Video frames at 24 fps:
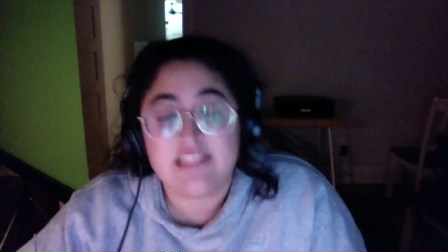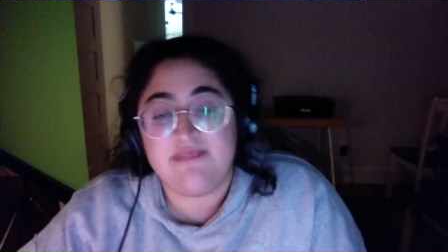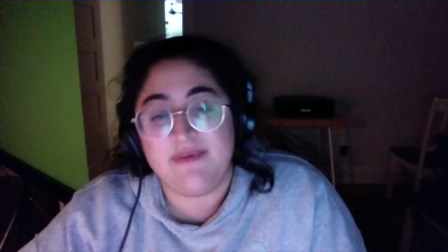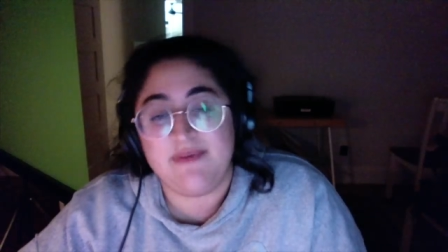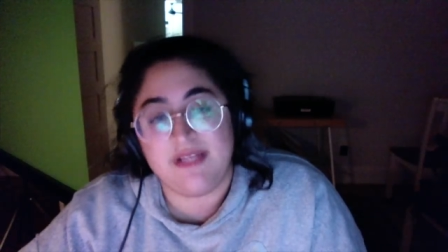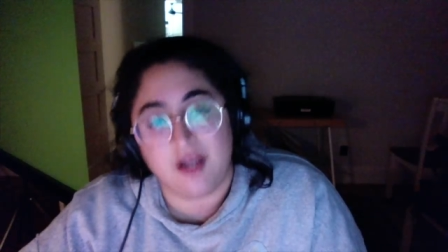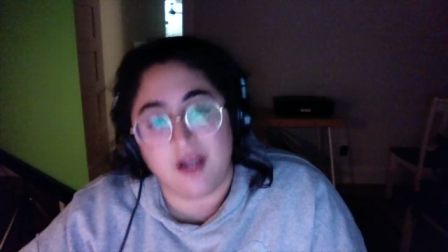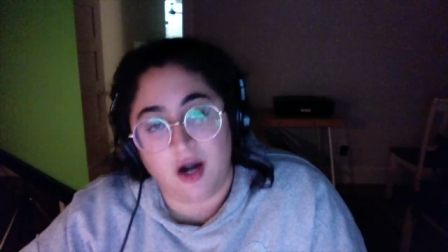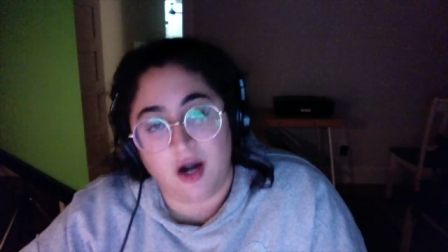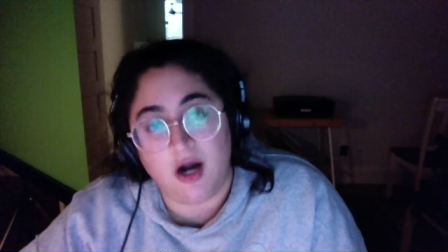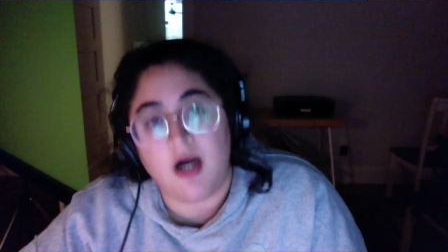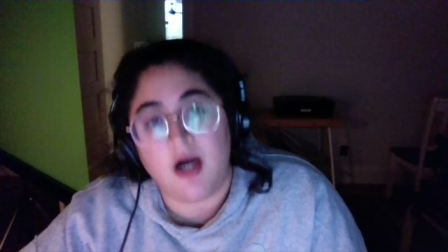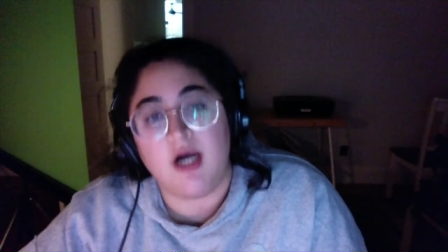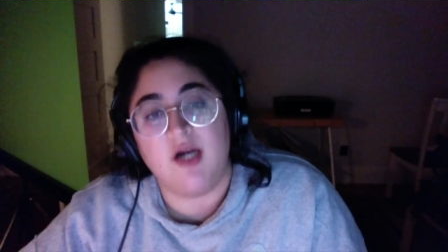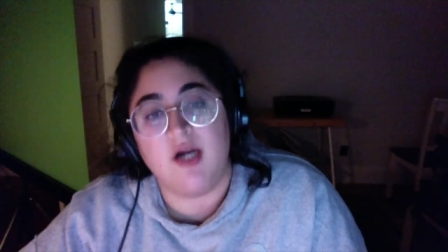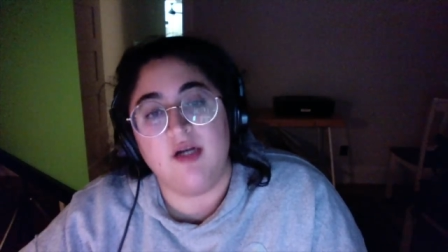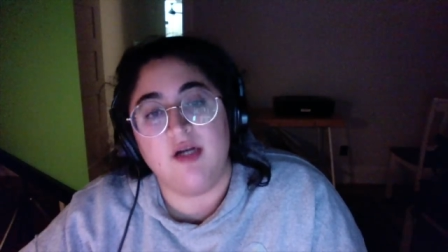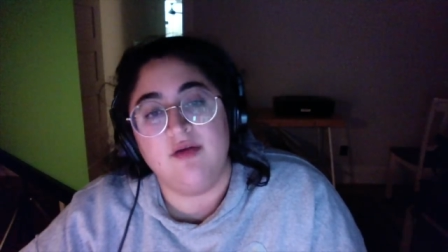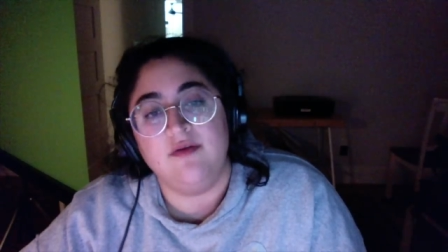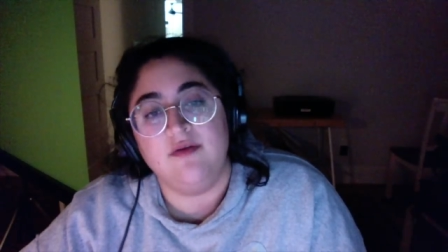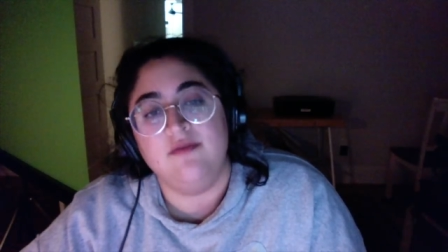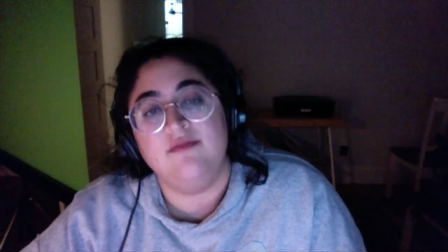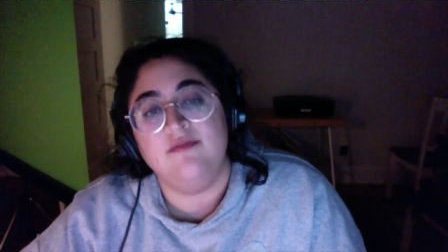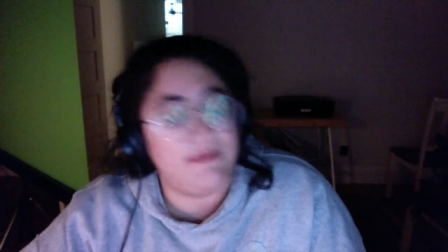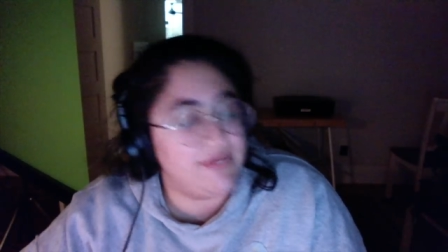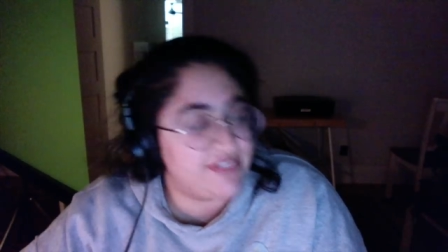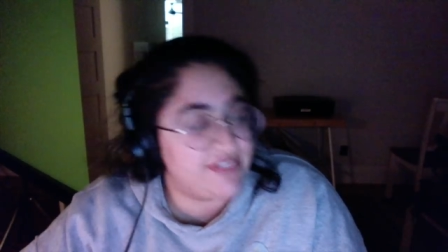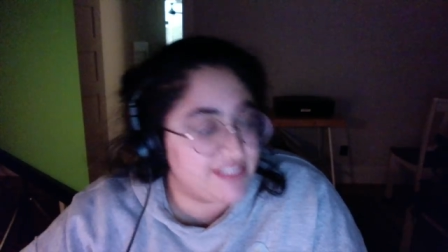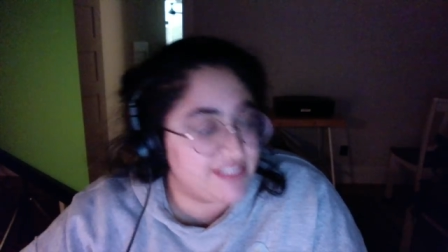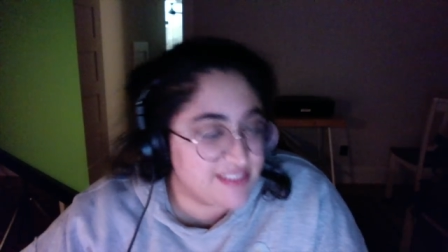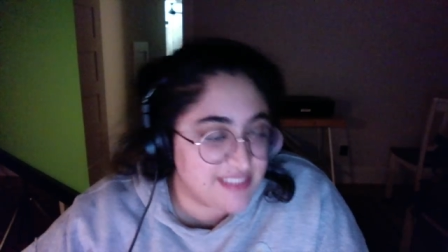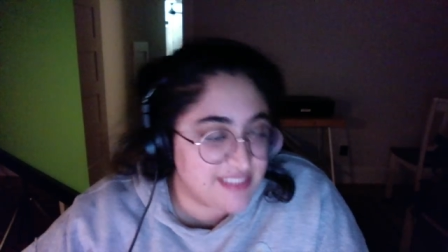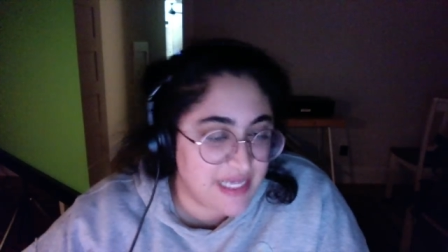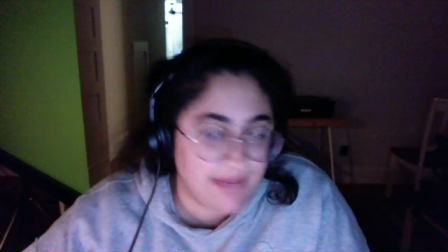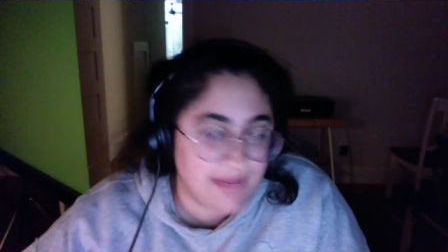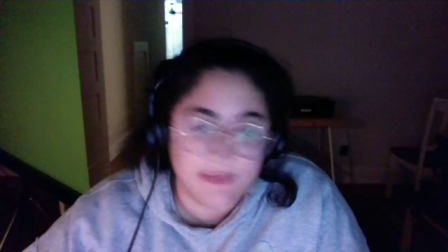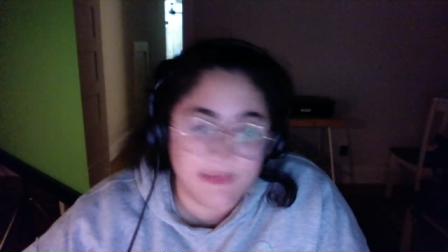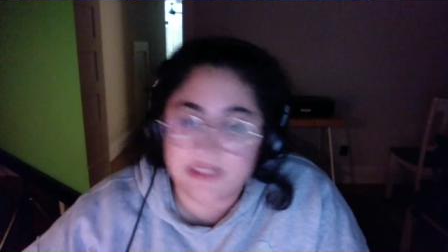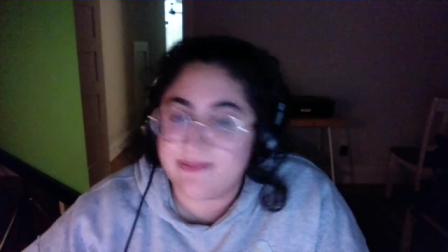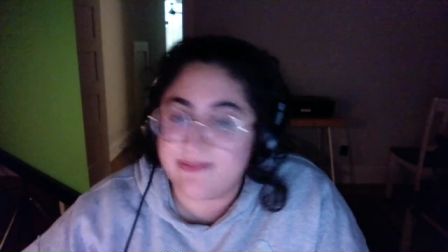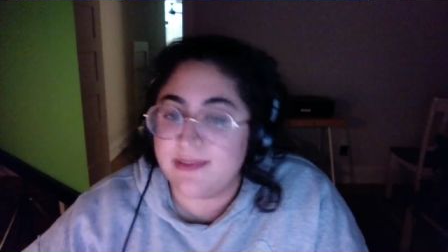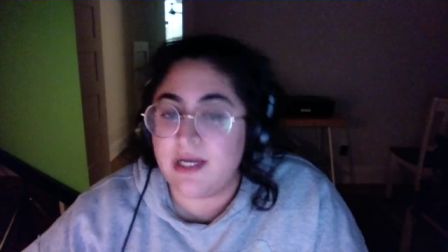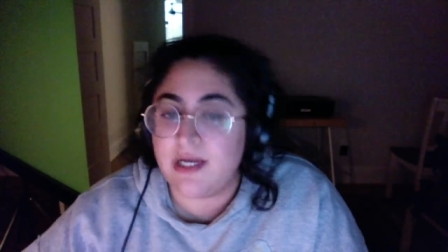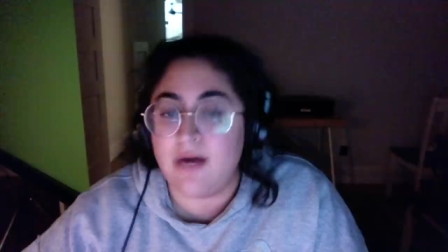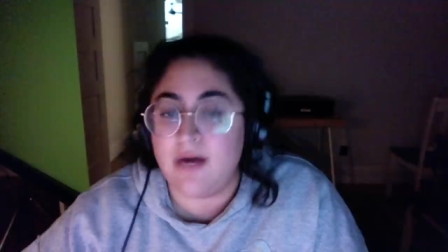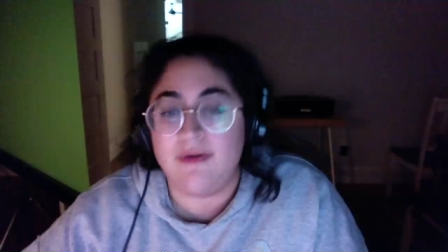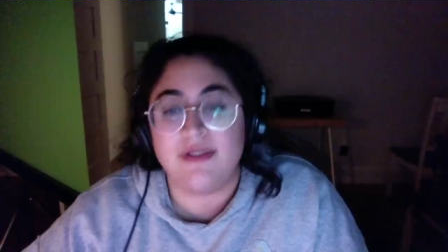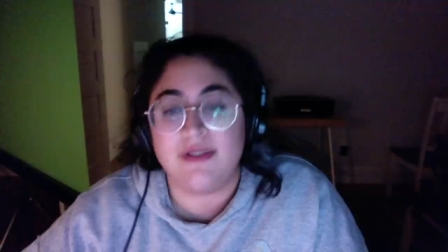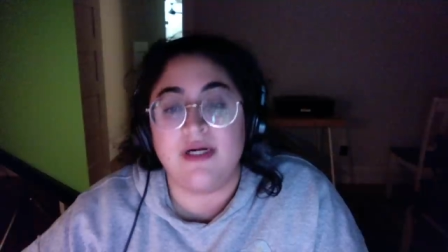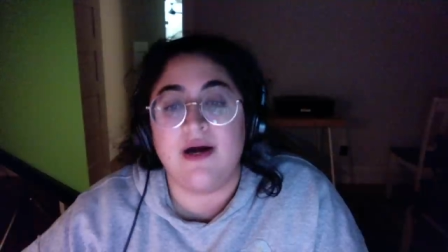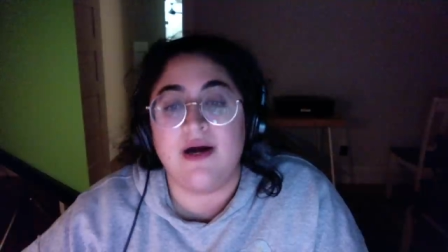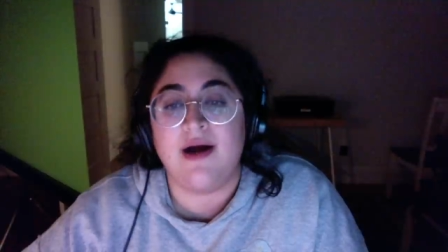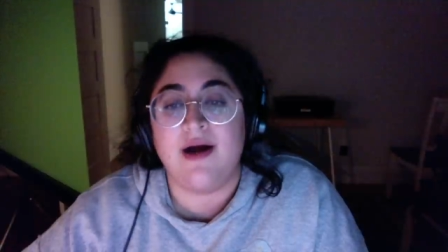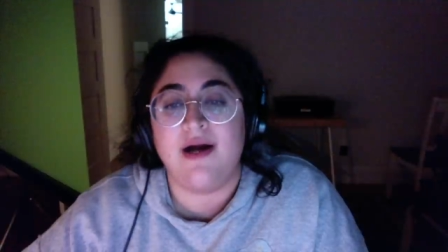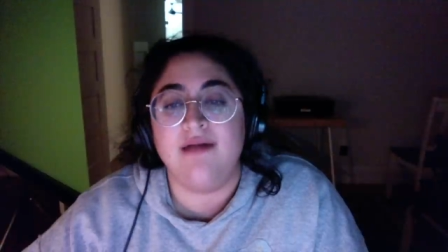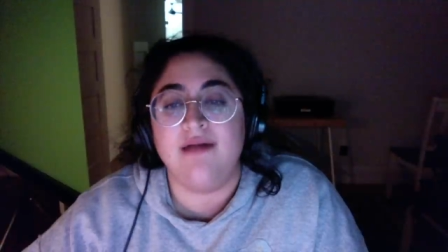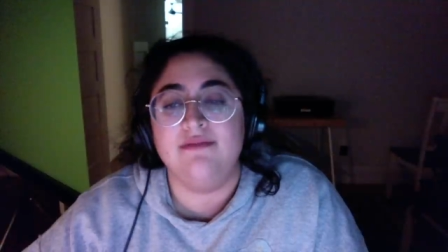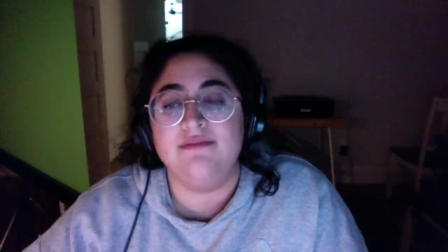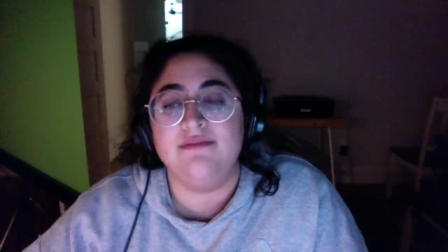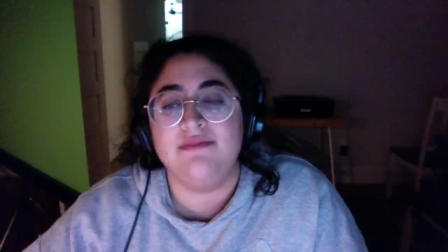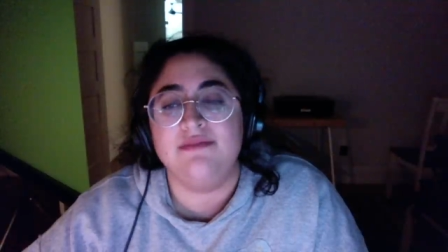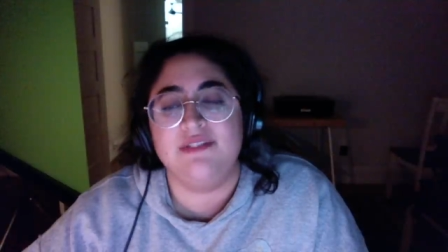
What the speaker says: been hard. Not much excitement's been going on.